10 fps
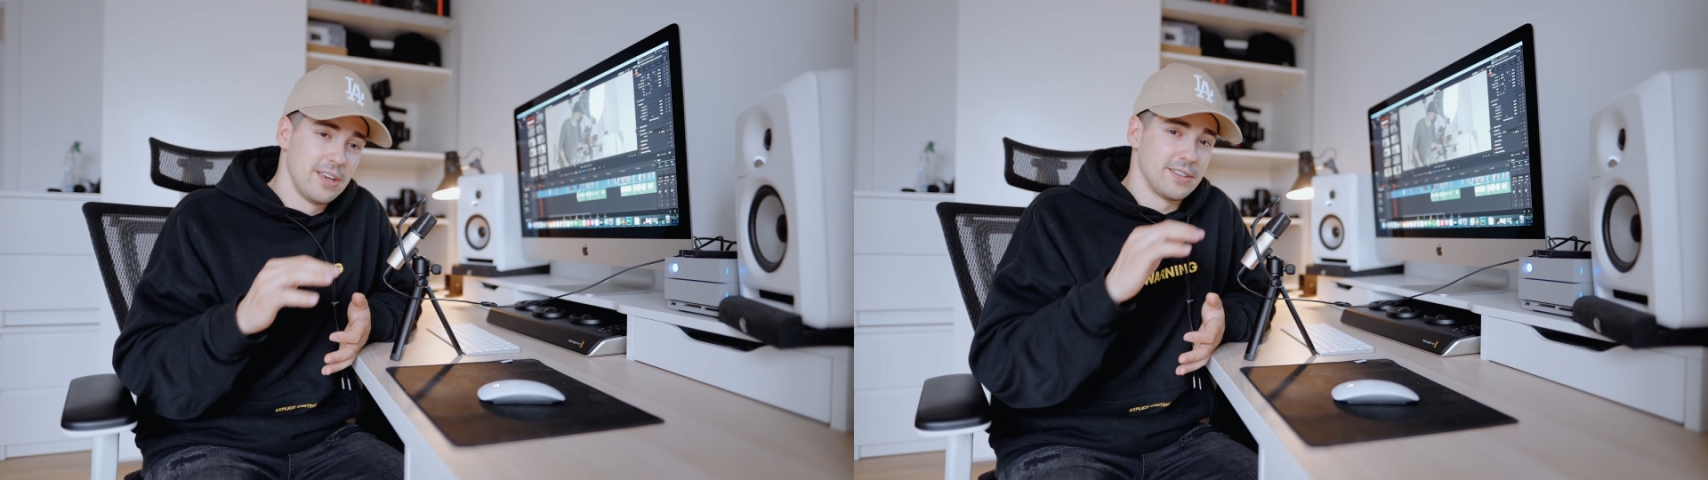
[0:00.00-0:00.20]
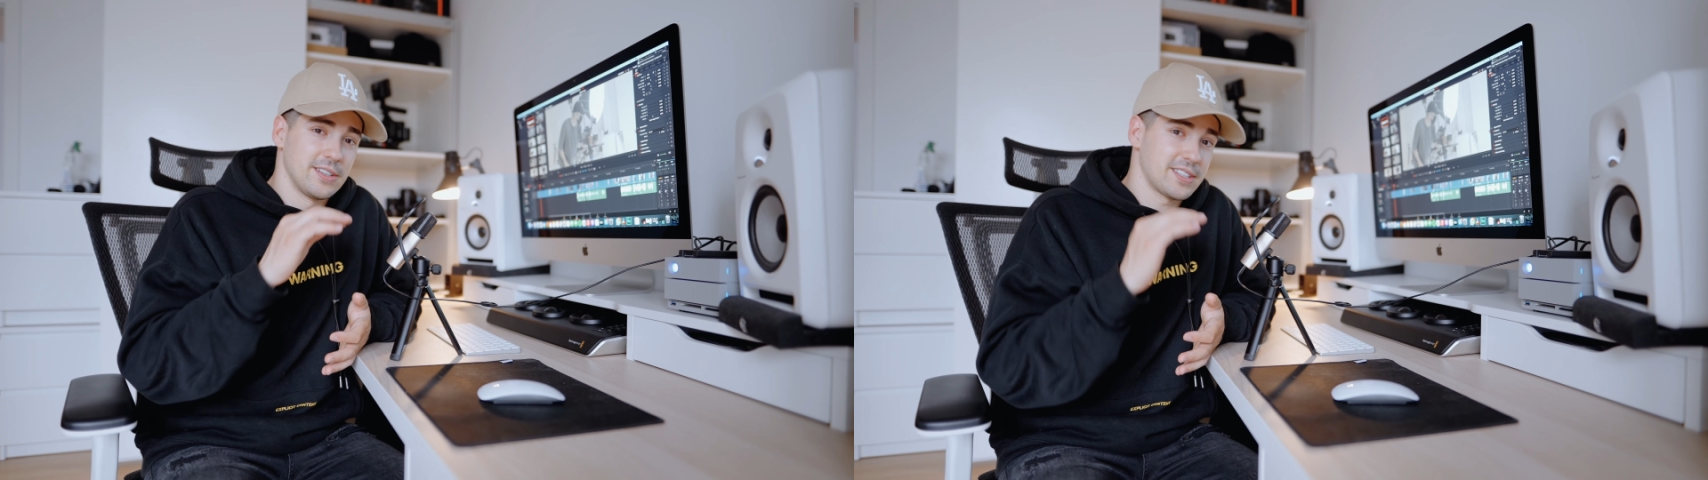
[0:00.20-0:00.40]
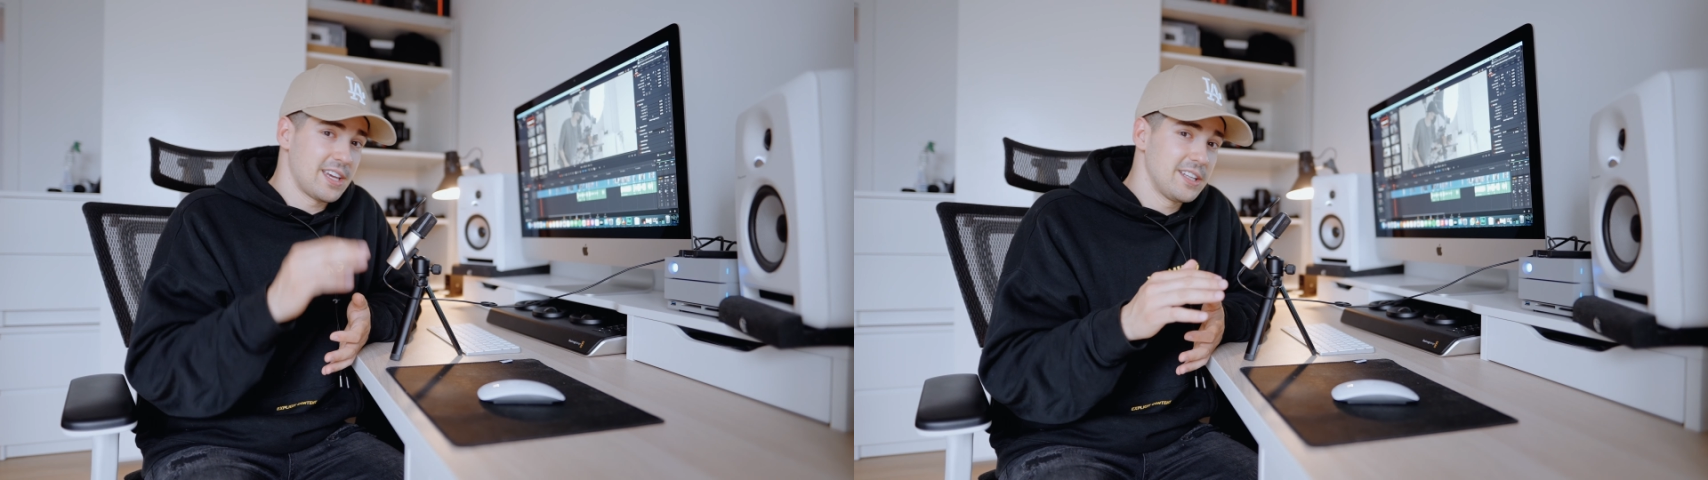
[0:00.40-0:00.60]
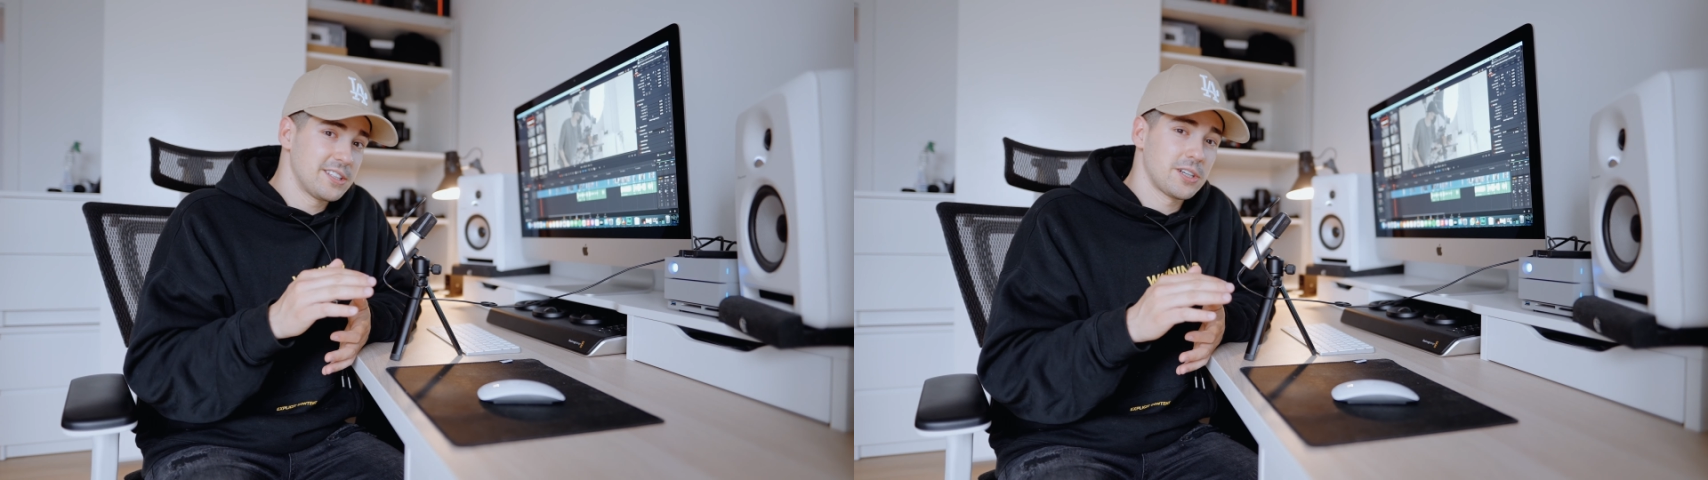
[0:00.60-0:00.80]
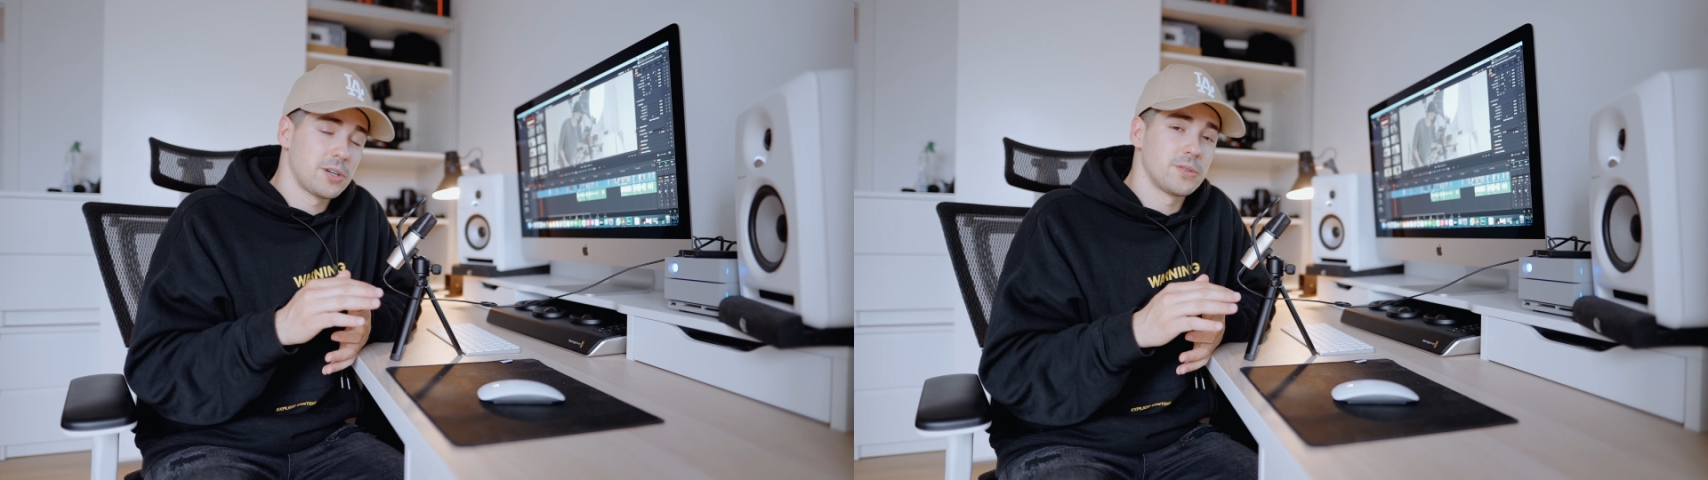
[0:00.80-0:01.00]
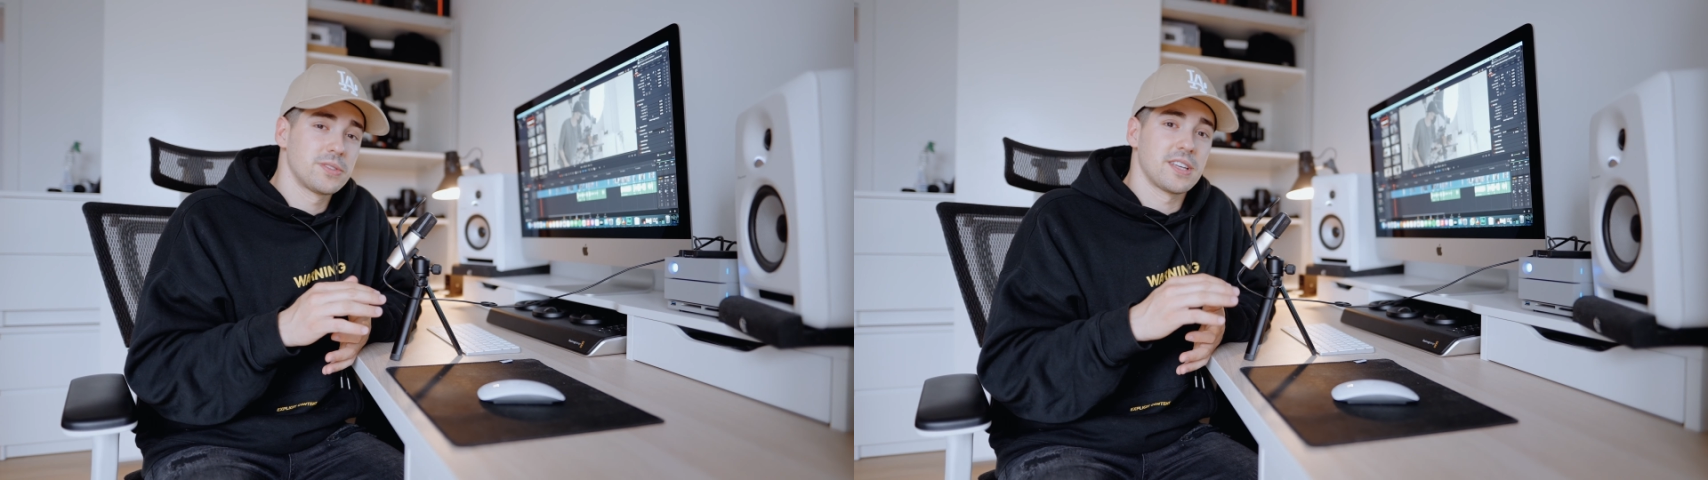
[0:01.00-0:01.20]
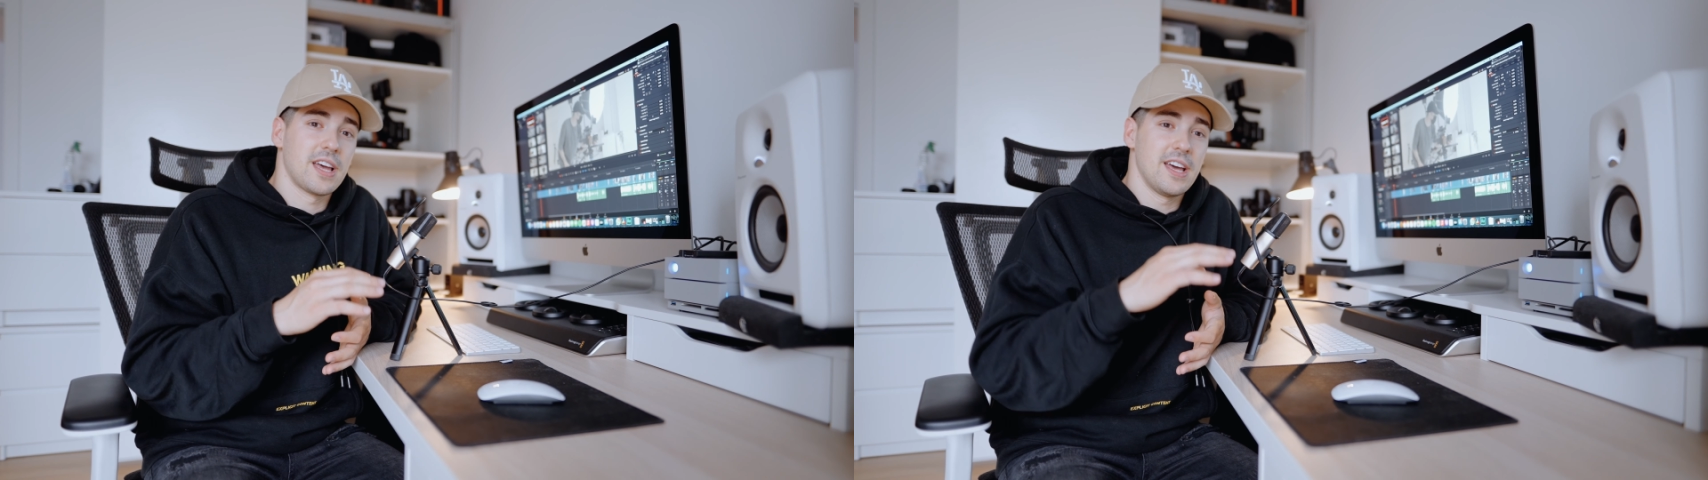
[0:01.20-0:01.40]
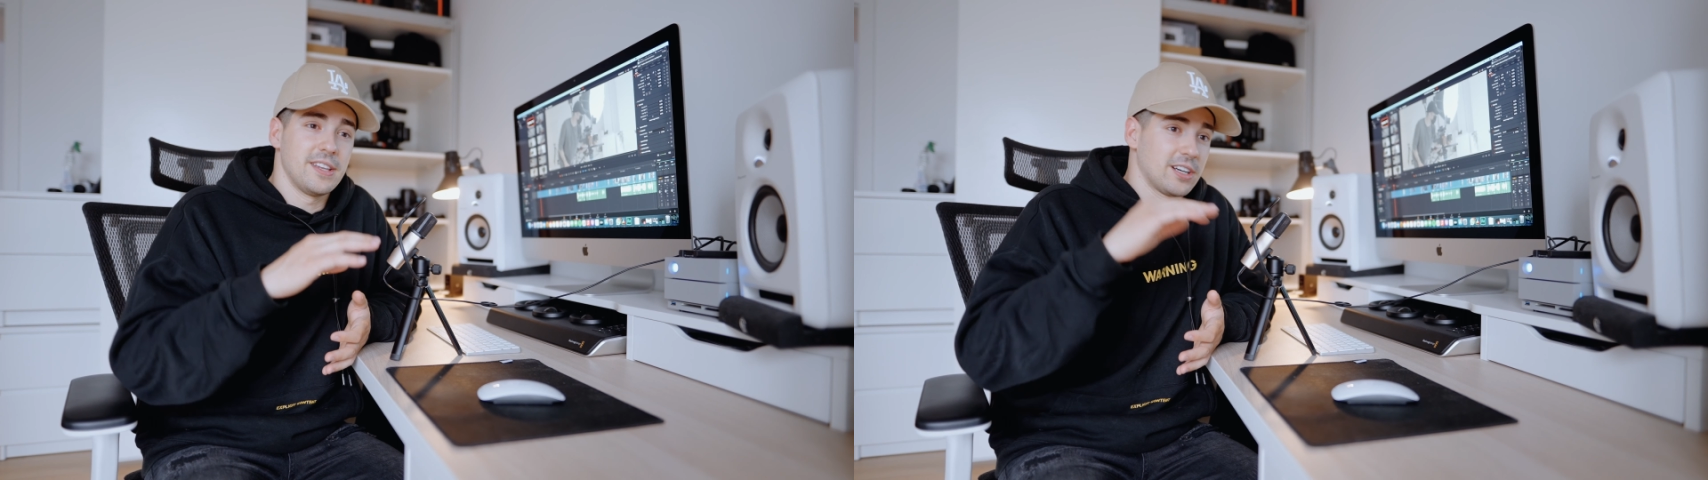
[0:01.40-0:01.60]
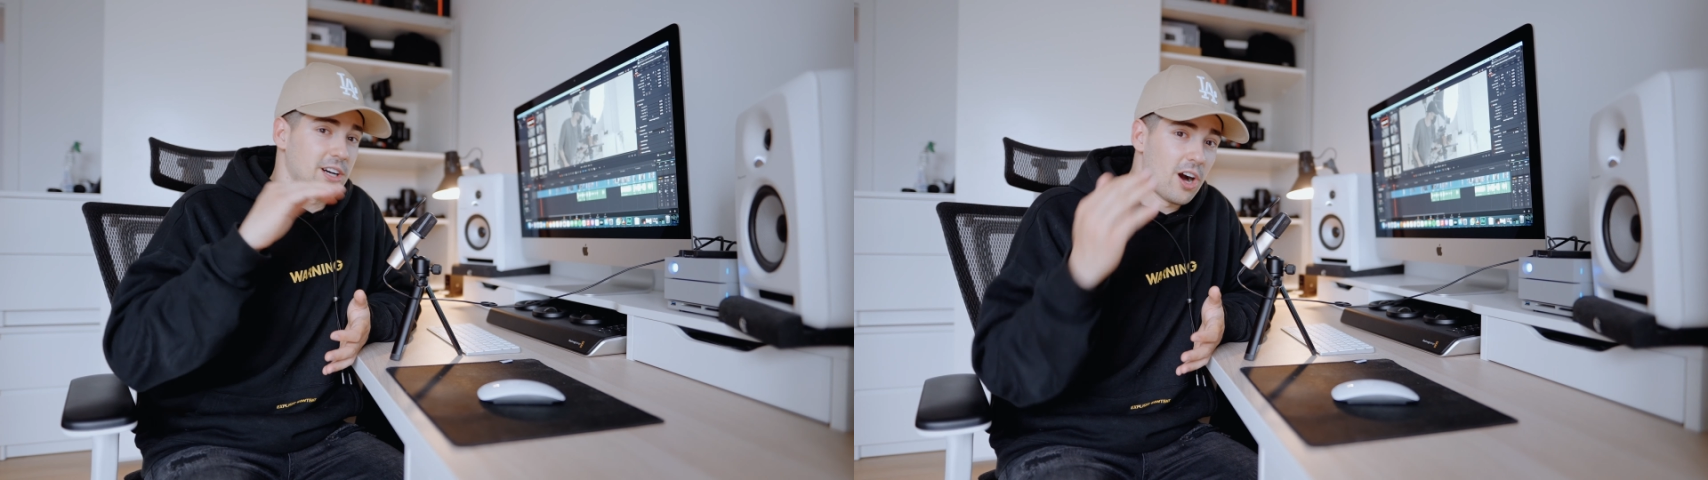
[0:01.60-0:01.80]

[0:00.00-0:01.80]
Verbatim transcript: The skin tones and the